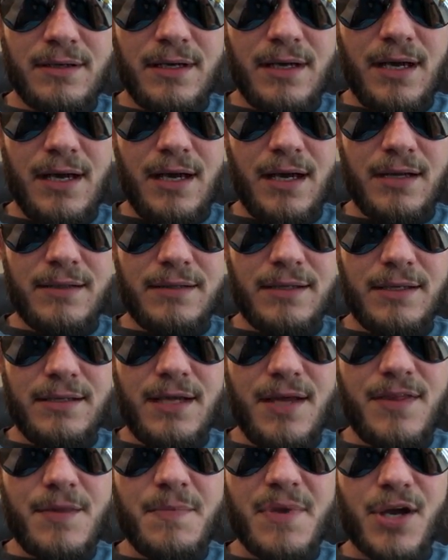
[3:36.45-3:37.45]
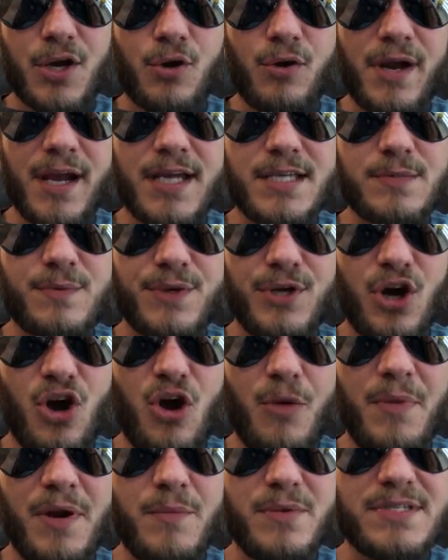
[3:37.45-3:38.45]
Nothing but crickets when
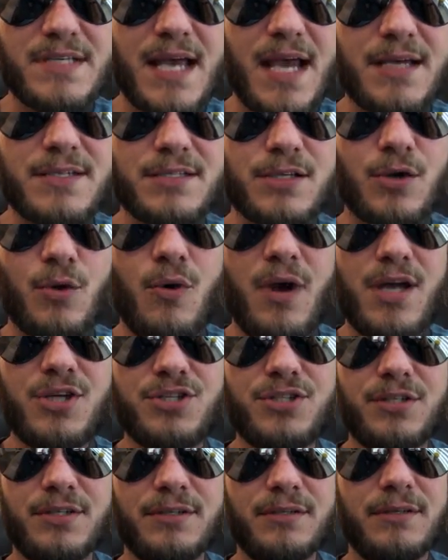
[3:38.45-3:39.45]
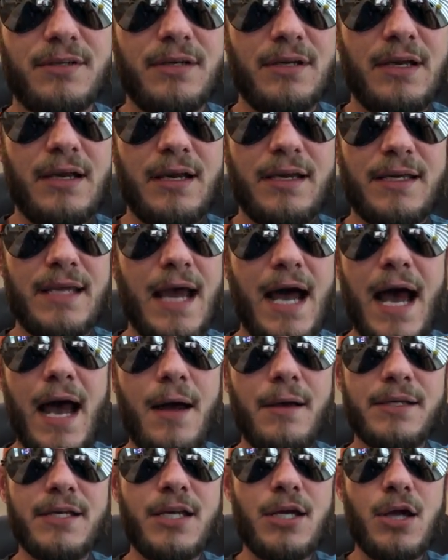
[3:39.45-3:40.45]
Herman was asked a question.
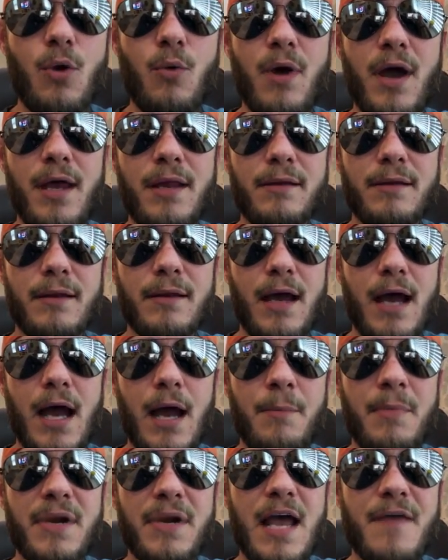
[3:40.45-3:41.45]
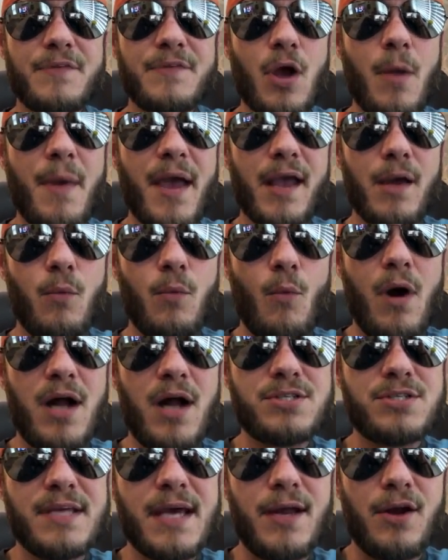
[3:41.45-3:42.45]
Yeah, you know what? I'm going to have to go back and
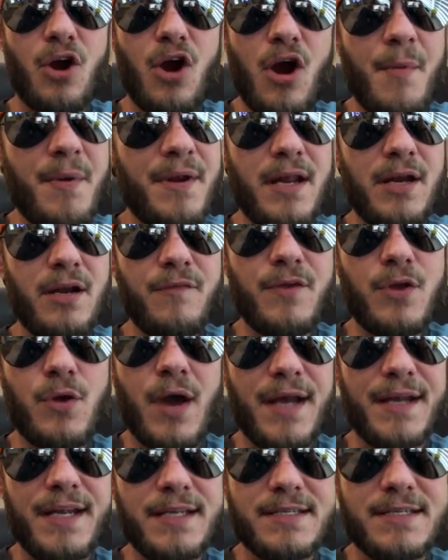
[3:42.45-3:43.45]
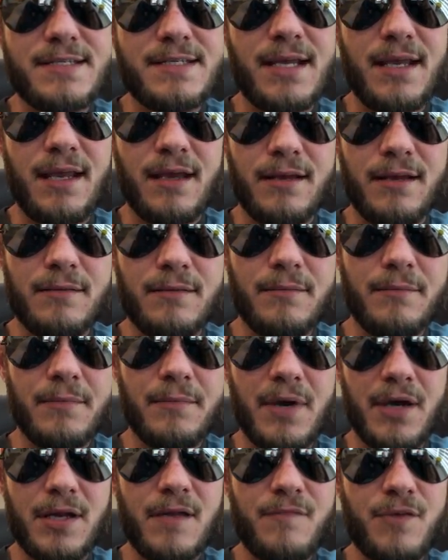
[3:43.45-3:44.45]
watch that Herman interview. I didn't see it.
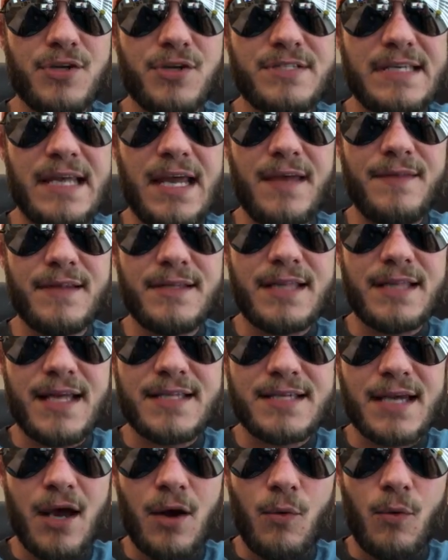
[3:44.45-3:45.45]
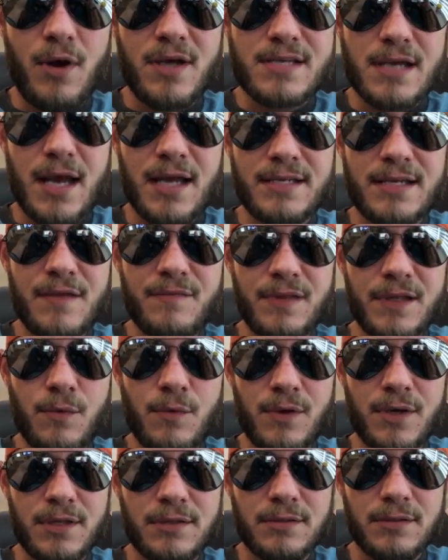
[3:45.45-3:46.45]
But if you're saying that that's how it was, I definitely
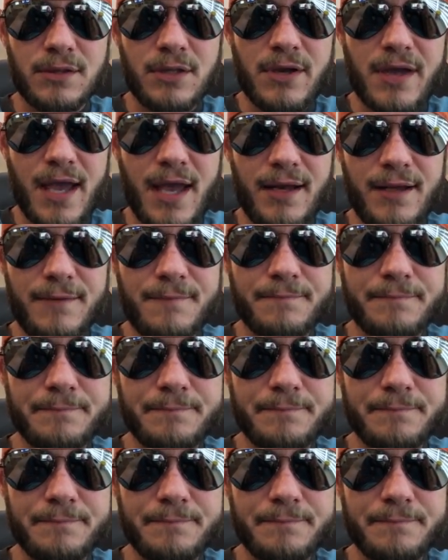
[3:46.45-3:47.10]
want to look at it.